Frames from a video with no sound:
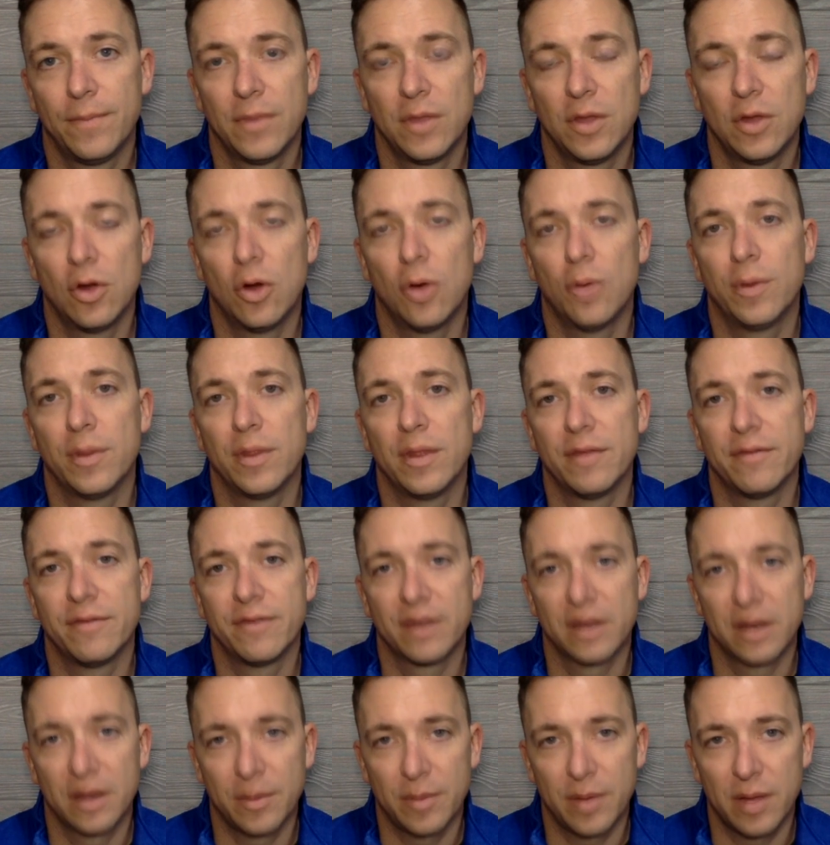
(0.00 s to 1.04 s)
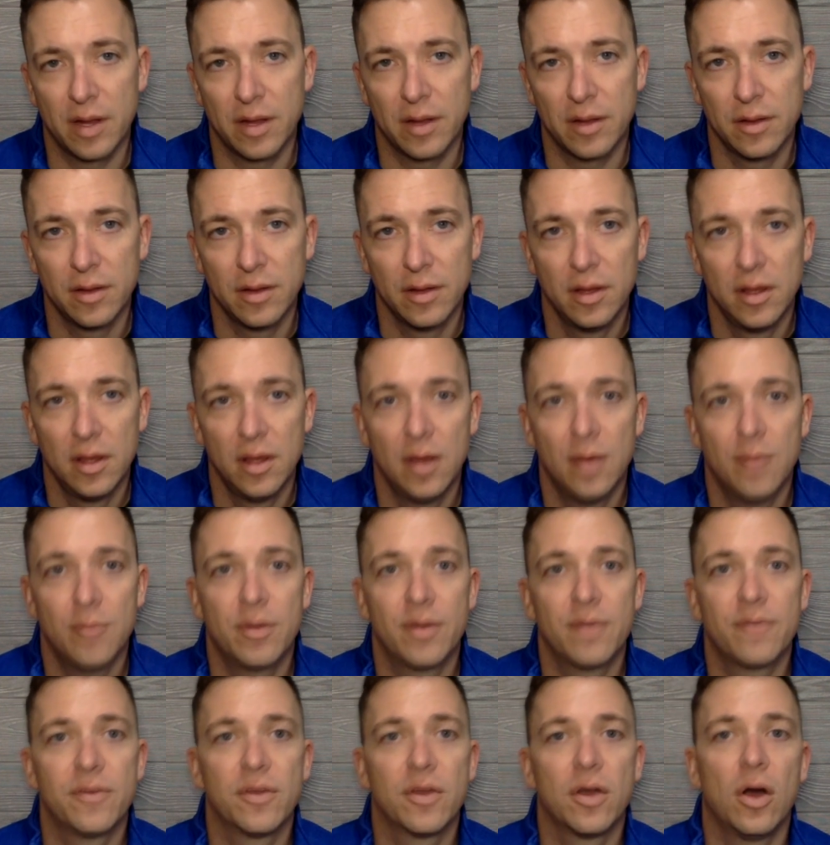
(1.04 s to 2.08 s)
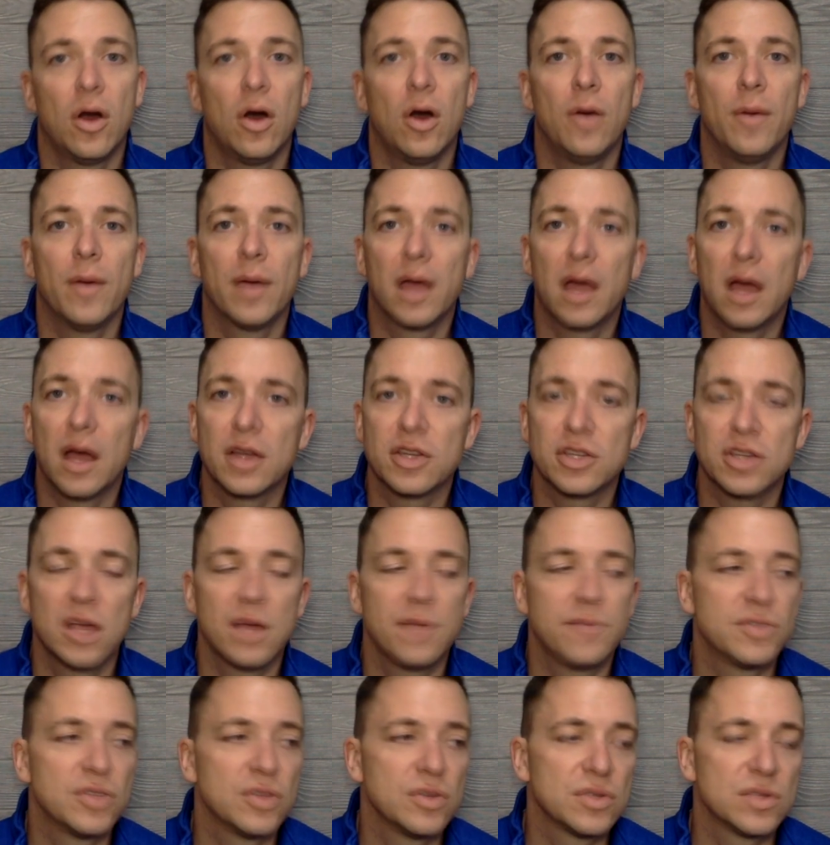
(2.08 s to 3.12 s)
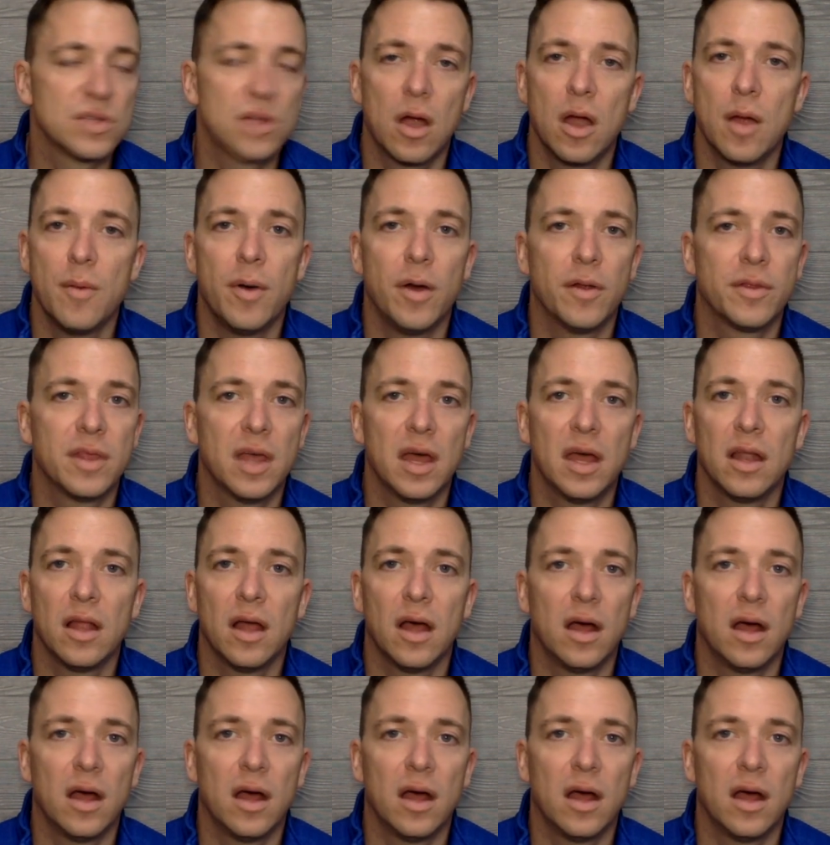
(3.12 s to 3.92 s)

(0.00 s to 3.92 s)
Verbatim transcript: You're hoping they forget about it. But if you go, oh my gosh, I'm so sorry about that.